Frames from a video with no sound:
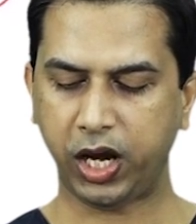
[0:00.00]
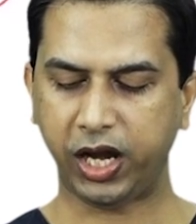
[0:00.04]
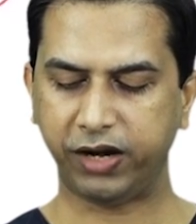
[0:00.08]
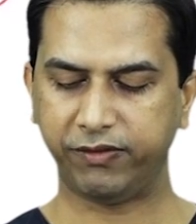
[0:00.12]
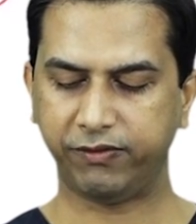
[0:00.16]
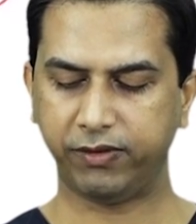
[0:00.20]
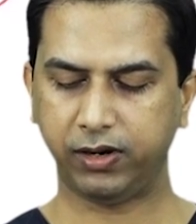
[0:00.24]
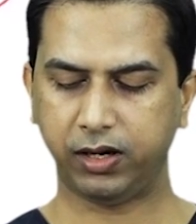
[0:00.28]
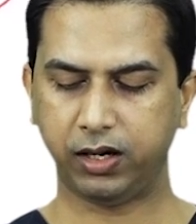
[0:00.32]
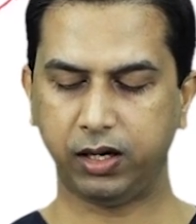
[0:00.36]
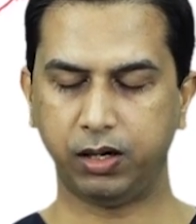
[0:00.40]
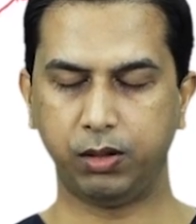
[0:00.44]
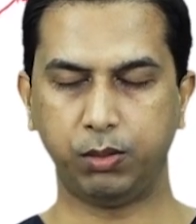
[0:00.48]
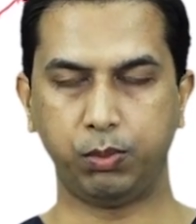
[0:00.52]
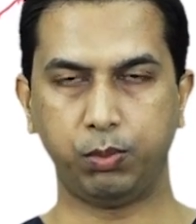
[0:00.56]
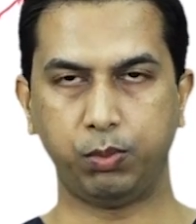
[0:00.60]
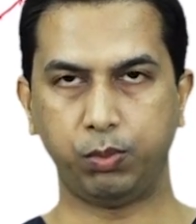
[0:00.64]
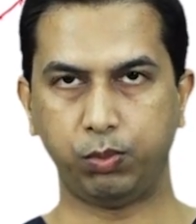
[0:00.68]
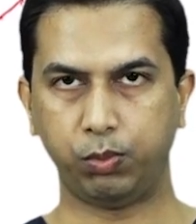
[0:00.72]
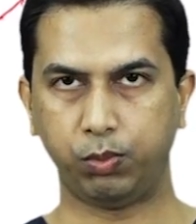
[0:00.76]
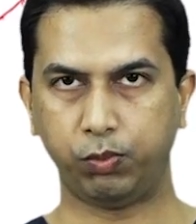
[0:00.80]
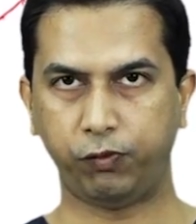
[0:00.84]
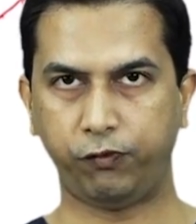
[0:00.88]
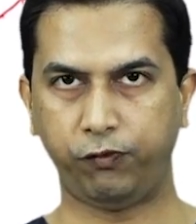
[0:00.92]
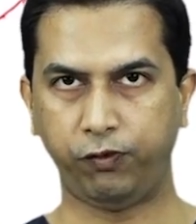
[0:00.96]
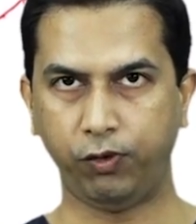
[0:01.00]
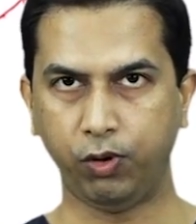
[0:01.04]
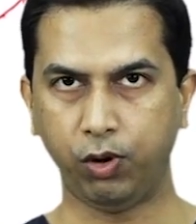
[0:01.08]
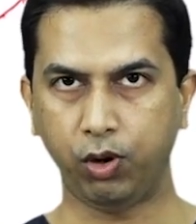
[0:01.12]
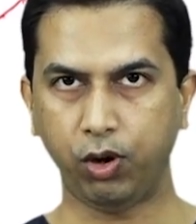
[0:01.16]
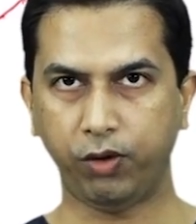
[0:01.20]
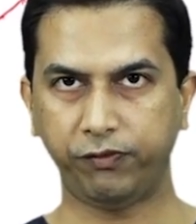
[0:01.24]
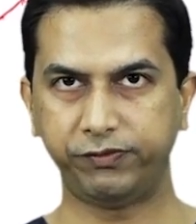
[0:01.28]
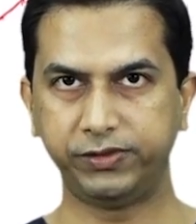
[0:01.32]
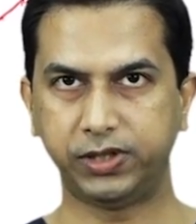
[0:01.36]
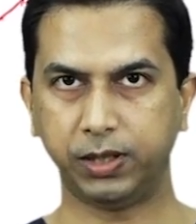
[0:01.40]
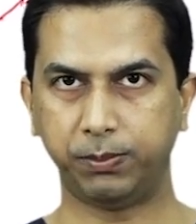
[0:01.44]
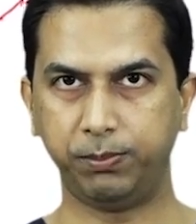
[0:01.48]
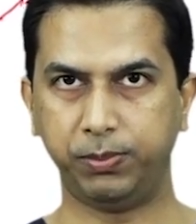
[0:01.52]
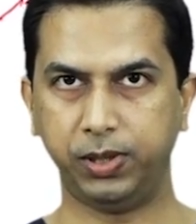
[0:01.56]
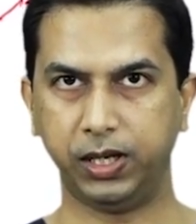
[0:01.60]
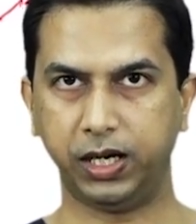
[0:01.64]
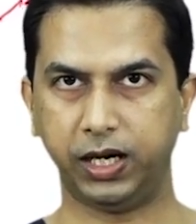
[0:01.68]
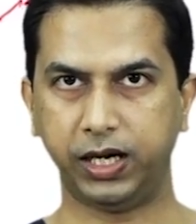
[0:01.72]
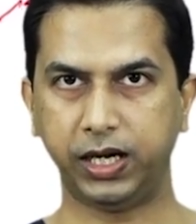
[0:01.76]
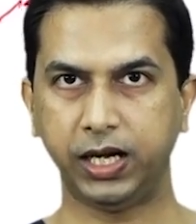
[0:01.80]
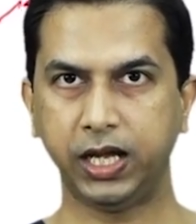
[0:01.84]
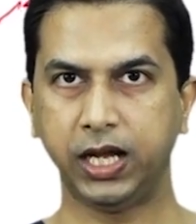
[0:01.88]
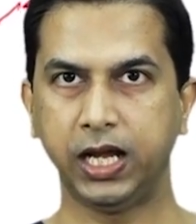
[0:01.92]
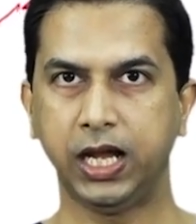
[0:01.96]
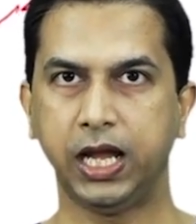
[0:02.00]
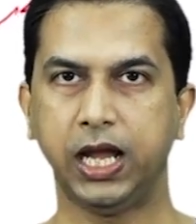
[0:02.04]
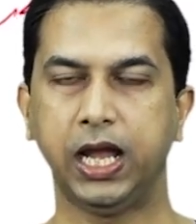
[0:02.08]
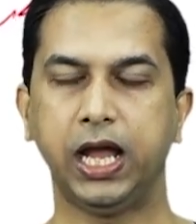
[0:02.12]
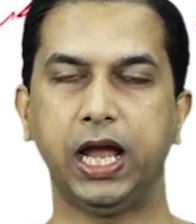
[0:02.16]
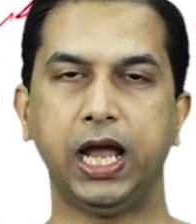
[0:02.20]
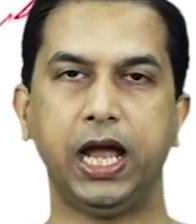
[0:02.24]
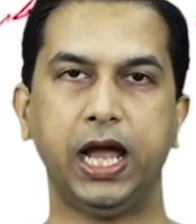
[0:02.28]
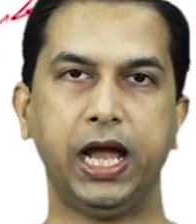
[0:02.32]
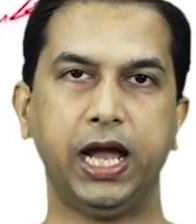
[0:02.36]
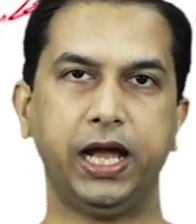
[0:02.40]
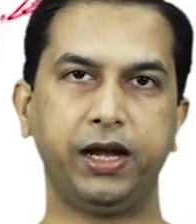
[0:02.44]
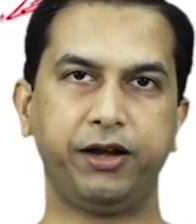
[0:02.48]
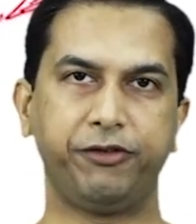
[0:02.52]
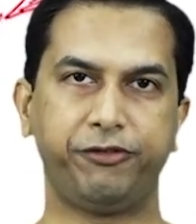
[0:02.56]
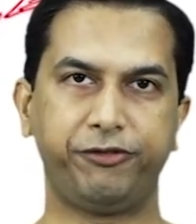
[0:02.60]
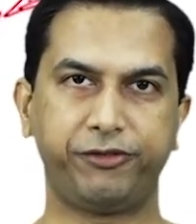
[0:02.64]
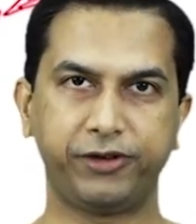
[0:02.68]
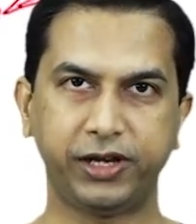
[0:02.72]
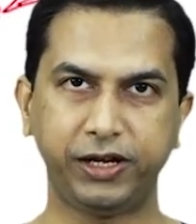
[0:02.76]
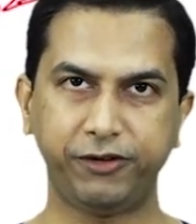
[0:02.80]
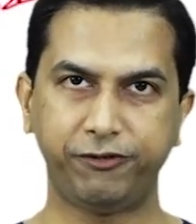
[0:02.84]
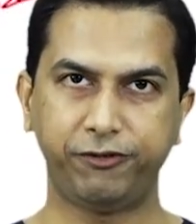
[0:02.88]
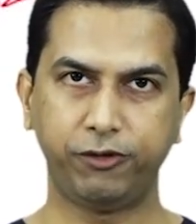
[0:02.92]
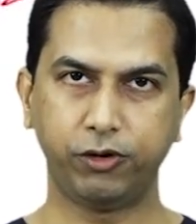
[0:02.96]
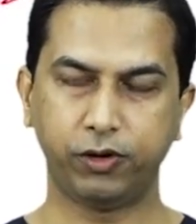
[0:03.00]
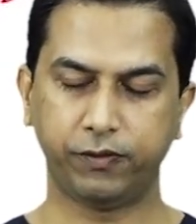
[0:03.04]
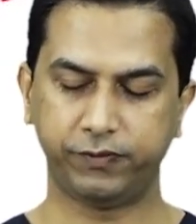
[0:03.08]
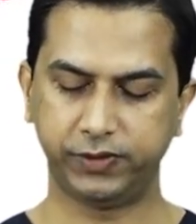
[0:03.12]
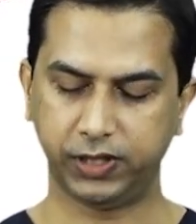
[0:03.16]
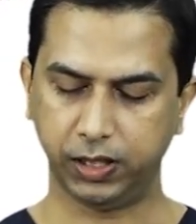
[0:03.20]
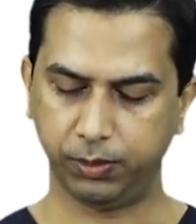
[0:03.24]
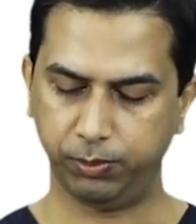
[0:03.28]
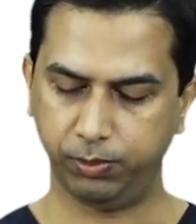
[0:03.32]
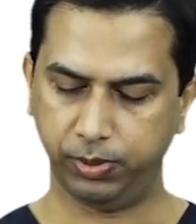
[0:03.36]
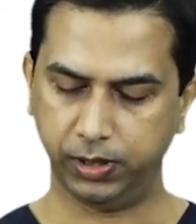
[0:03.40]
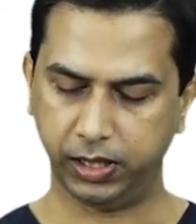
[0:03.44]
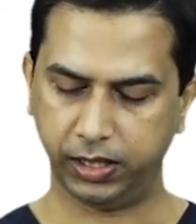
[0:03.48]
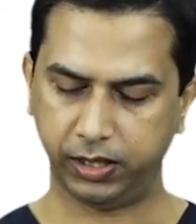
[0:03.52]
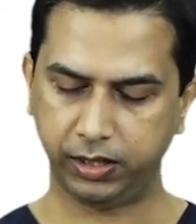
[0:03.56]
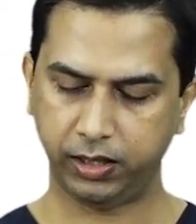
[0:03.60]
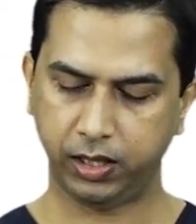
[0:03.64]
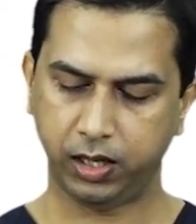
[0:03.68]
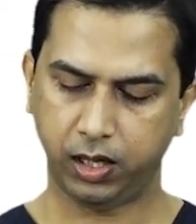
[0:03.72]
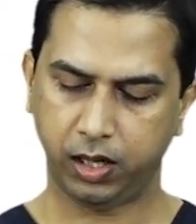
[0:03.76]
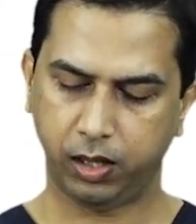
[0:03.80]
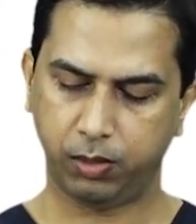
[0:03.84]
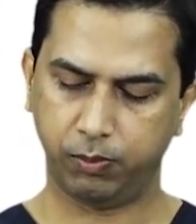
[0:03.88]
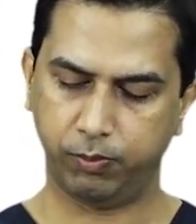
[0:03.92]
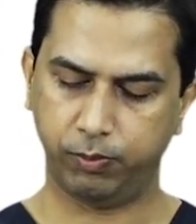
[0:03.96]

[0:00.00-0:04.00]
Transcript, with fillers: have a flow of the blood and a free flow of the blood,